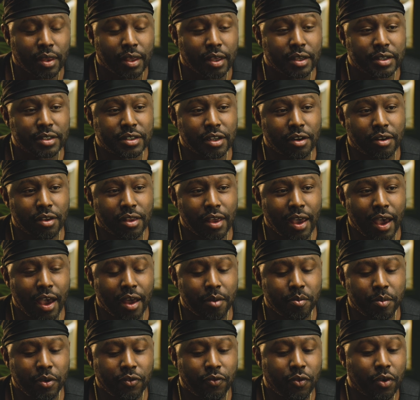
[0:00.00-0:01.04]
consider
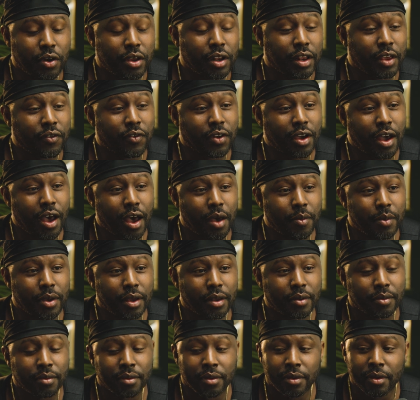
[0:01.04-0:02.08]
that before you leave a
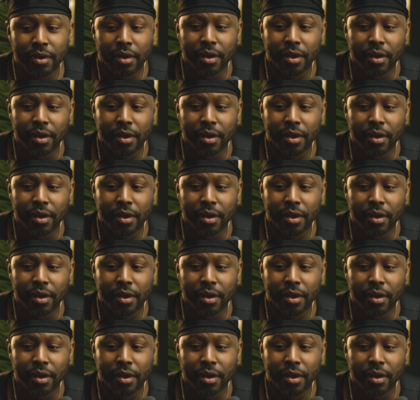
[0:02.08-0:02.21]
comment.